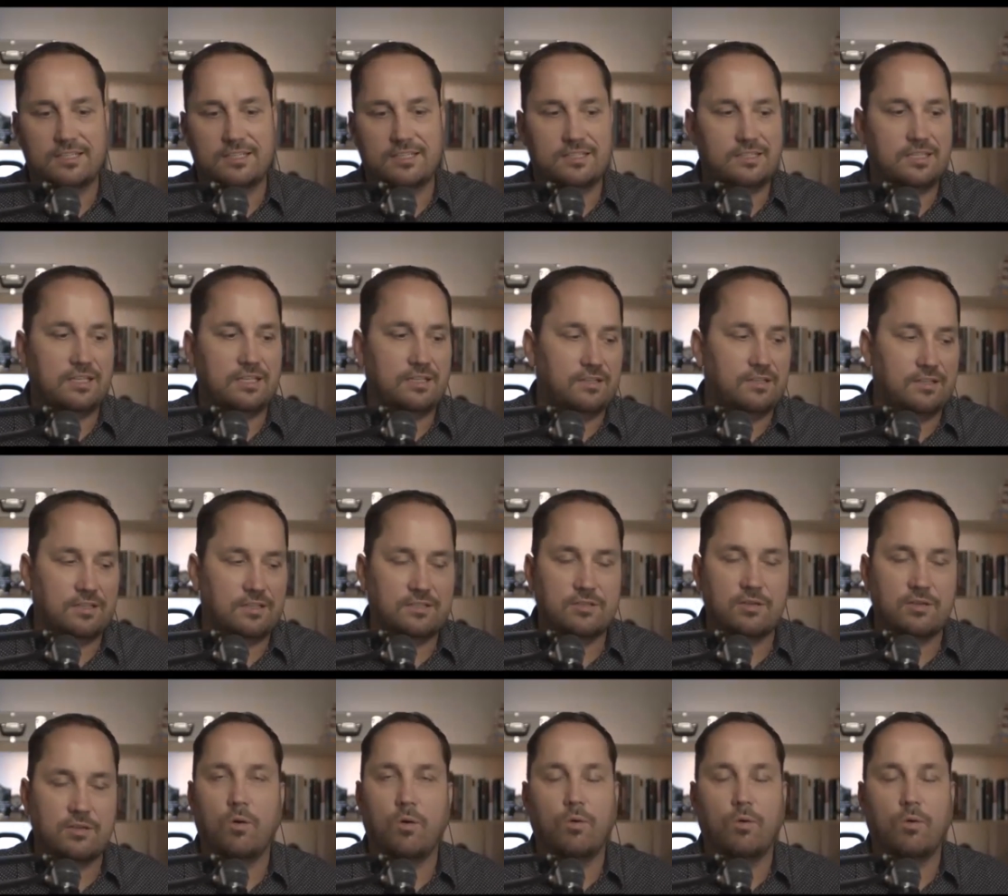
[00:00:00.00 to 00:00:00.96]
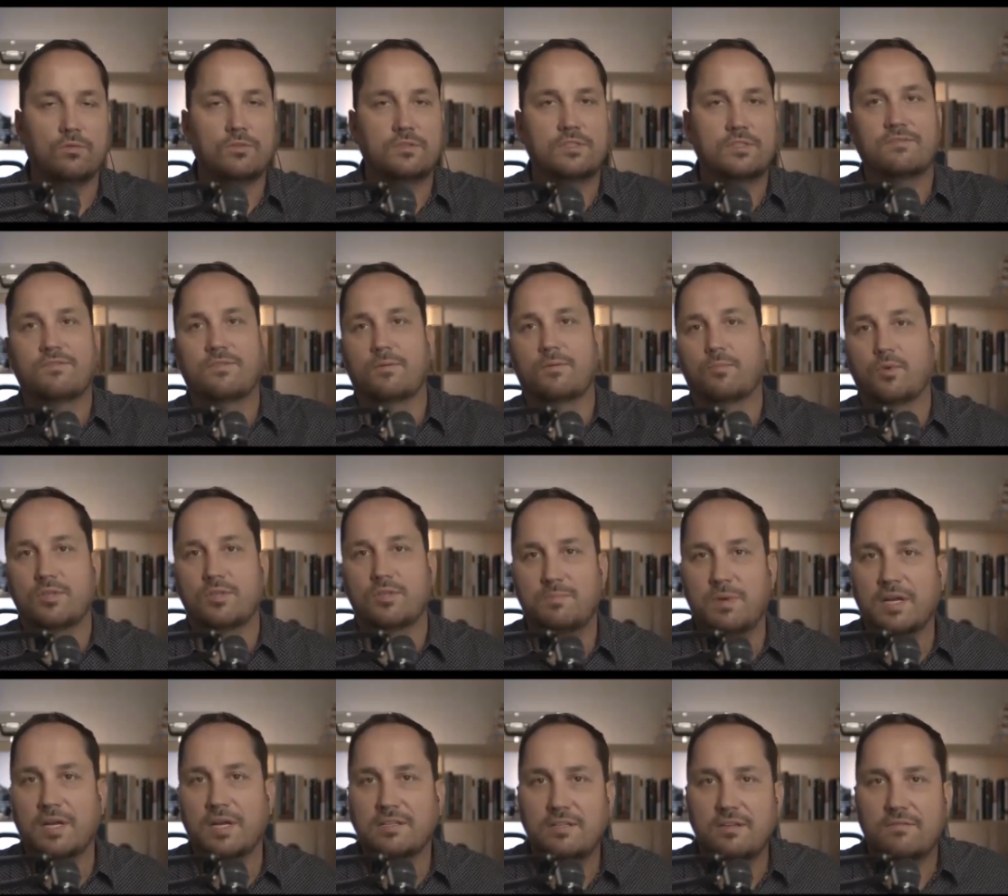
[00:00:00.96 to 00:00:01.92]
it's a whole different
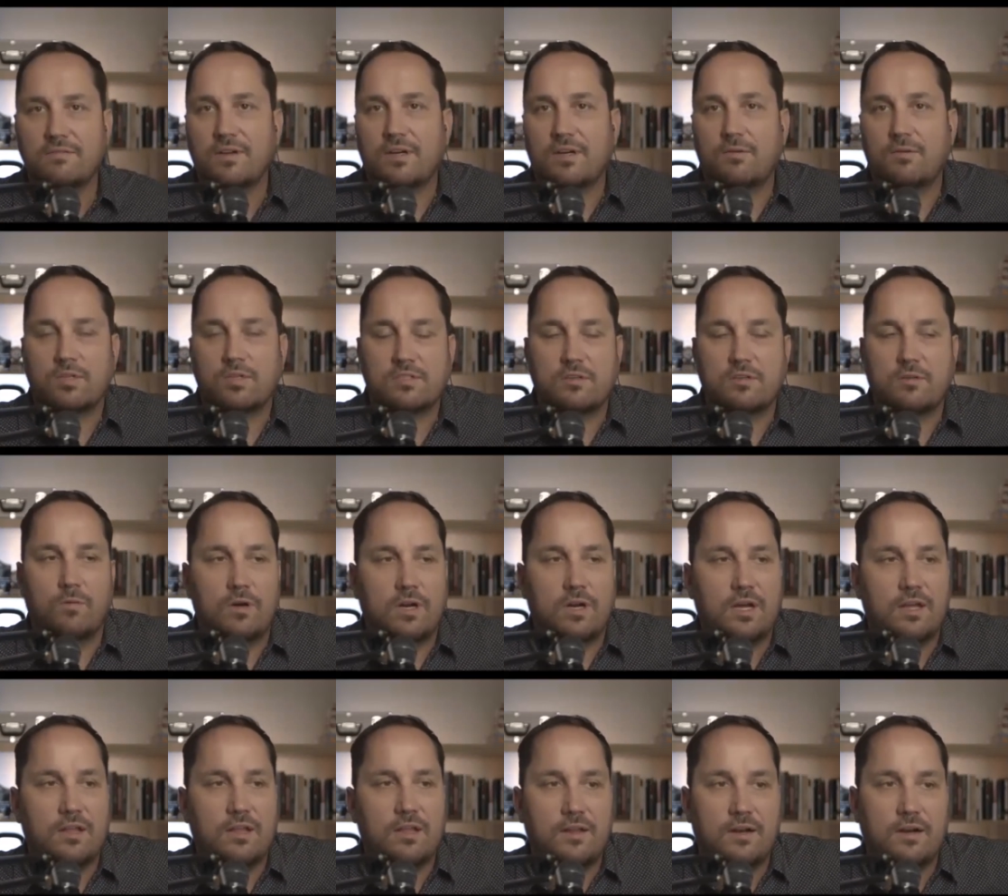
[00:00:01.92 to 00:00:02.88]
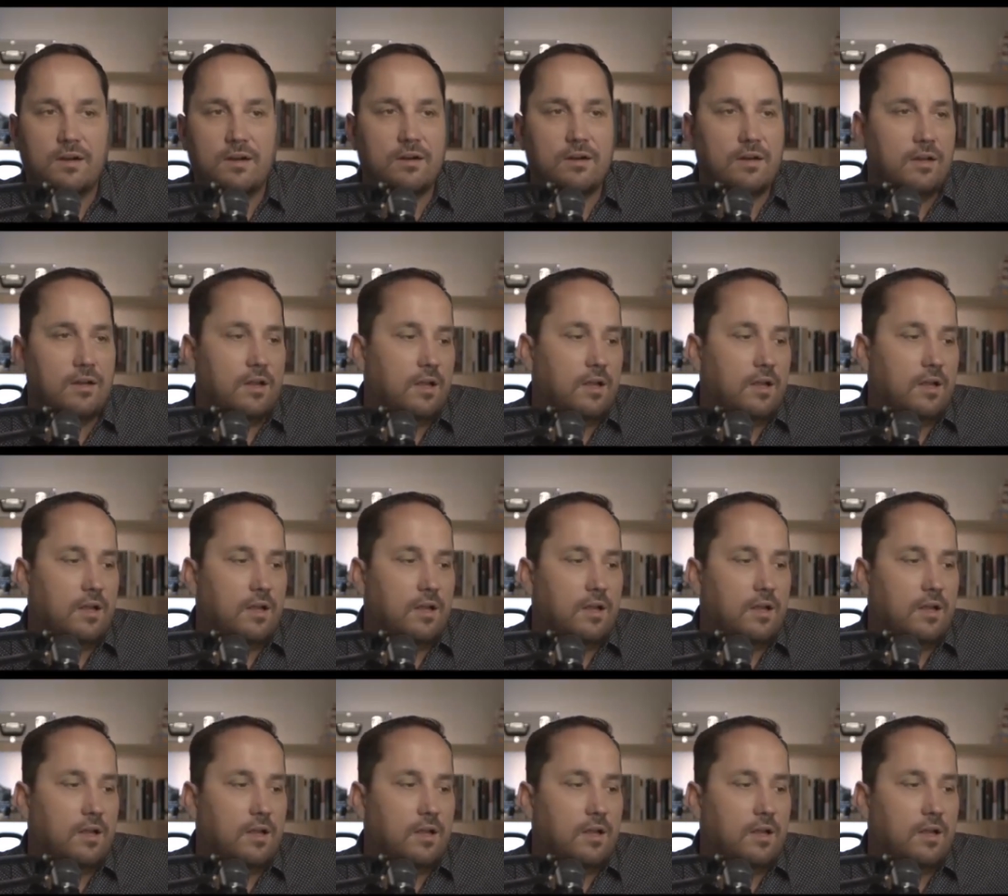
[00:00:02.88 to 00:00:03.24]
perspective on what's going on there.